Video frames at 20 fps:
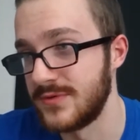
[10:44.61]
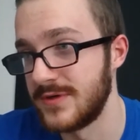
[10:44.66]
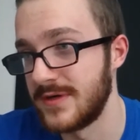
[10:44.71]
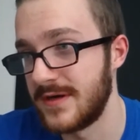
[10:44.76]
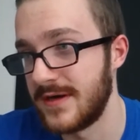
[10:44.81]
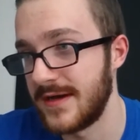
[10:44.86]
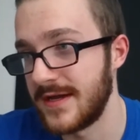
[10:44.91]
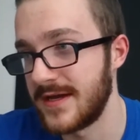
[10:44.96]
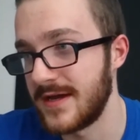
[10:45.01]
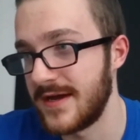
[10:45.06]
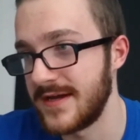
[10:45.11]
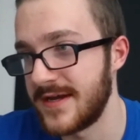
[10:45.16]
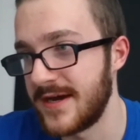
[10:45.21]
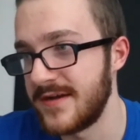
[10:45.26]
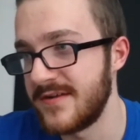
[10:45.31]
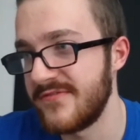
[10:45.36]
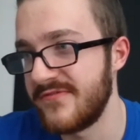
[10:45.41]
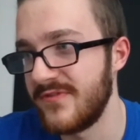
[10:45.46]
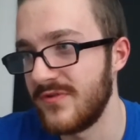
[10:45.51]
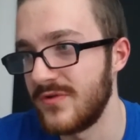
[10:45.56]
But I, I
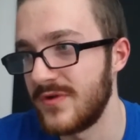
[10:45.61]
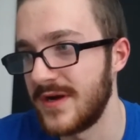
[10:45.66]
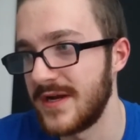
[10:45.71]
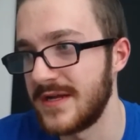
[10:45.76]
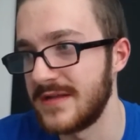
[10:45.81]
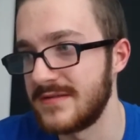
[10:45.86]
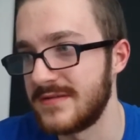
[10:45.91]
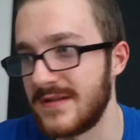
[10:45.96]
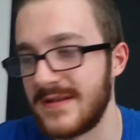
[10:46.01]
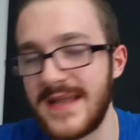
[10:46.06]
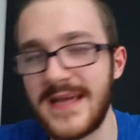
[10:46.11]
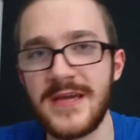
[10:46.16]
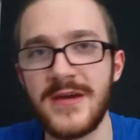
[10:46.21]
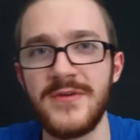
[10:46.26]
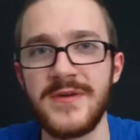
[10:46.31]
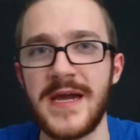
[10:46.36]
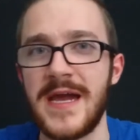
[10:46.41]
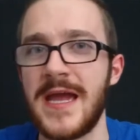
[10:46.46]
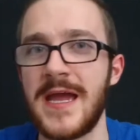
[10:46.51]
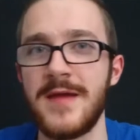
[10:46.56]
kind of feel like the
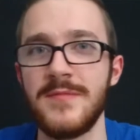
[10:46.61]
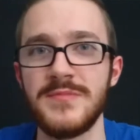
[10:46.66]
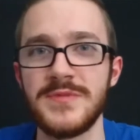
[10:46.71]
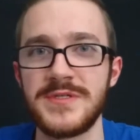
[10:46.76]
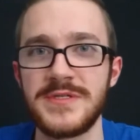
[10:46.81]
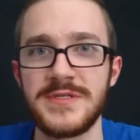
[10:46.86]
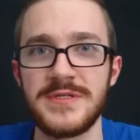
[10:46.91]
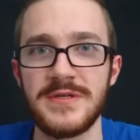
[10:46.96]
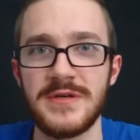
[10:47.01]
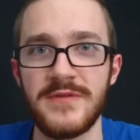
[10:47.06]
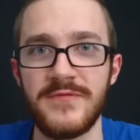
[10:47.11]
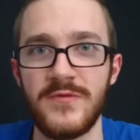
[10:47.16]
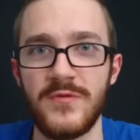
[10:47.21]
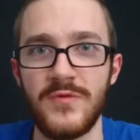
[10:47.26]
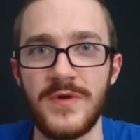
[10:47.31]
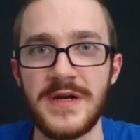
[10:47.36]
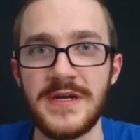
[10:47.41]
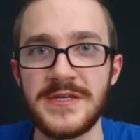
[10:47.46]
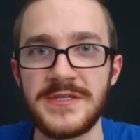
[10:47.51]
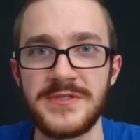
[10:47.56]
Lego games have
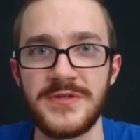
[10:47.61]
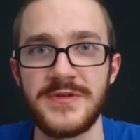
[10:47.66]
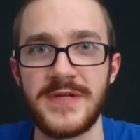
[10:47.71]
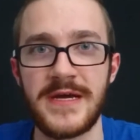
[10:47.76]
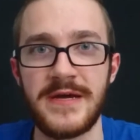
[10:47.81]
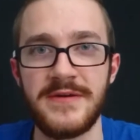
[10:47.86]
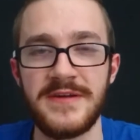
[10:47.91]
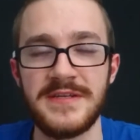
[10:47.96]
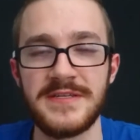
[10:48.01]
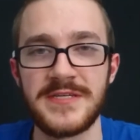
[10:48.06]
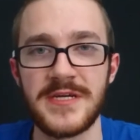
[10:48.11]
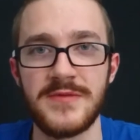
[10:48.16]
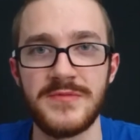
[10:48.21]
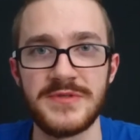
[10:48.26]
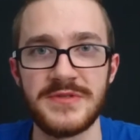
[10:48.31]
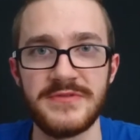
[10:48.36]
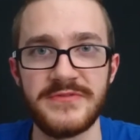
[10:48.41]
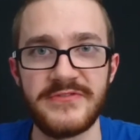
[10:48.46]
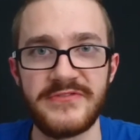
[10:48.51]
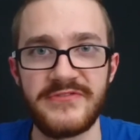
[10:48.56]
always stood out in
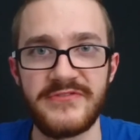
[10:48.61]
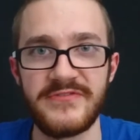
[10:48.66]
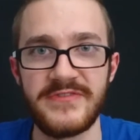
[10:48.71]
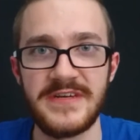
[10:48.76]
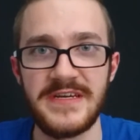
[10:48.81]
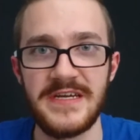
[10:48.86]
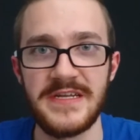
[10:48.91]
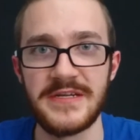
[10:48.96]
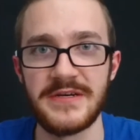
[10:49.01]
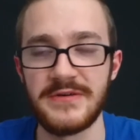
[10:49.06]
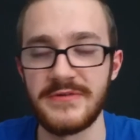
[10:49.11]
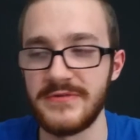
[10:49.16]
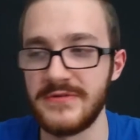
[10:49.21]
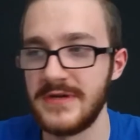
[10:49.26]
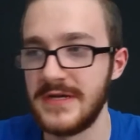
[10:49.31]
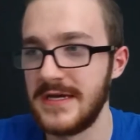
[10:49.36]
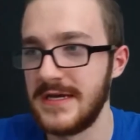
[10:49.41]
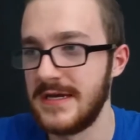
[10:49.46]
terms of you know